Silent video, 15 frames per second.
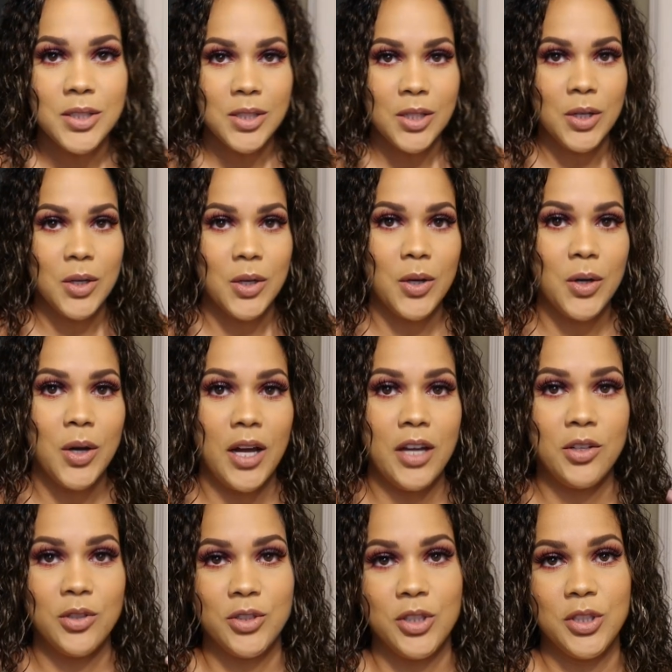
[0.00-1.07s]
So
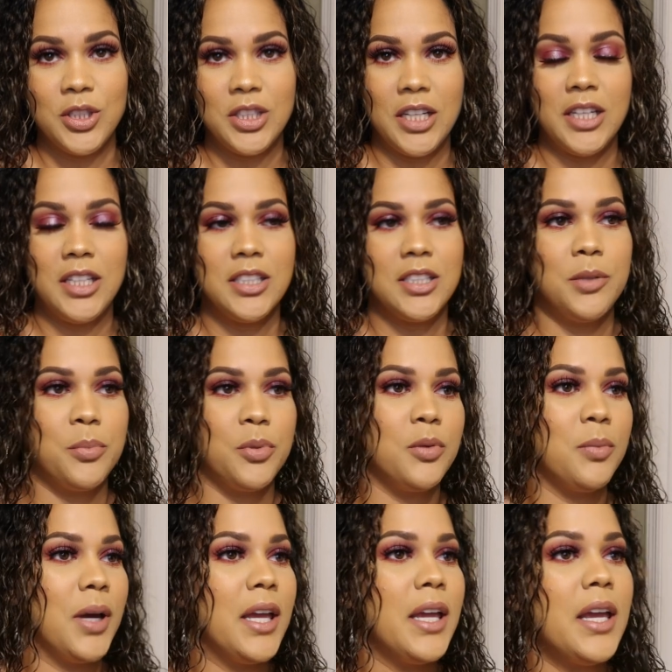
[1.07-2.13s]
I also changed and
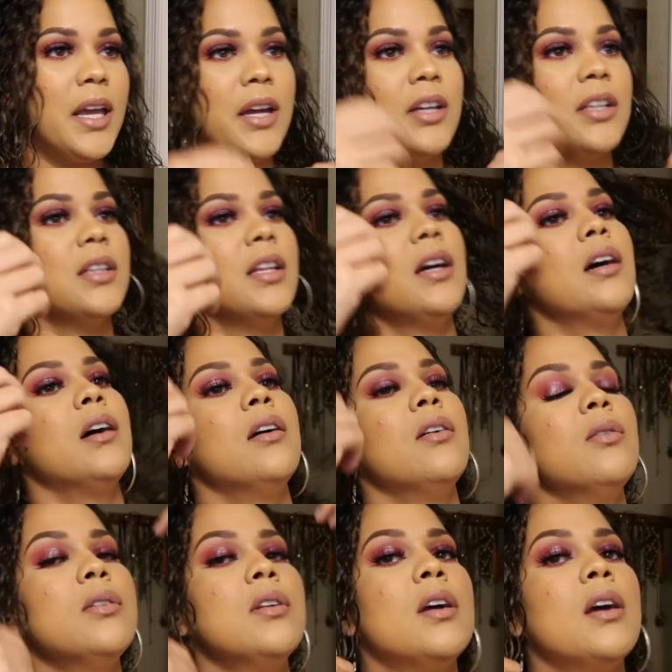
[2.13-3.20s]
put my hair
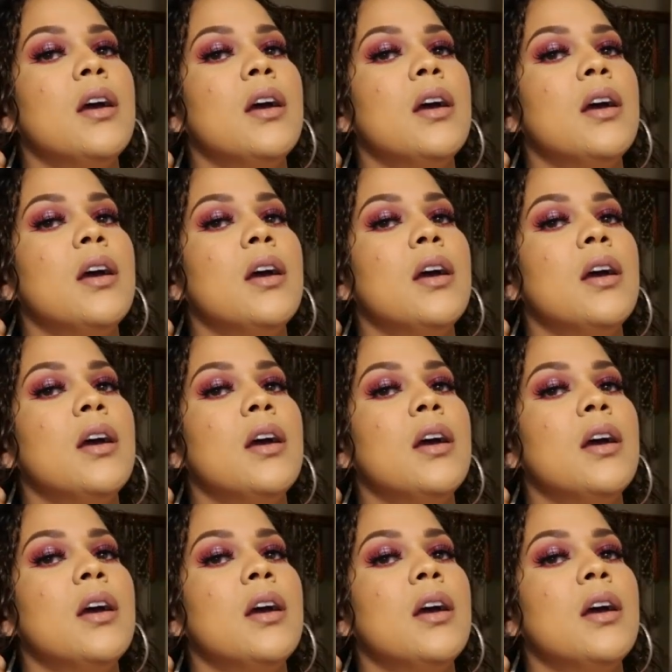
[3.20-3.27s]
down,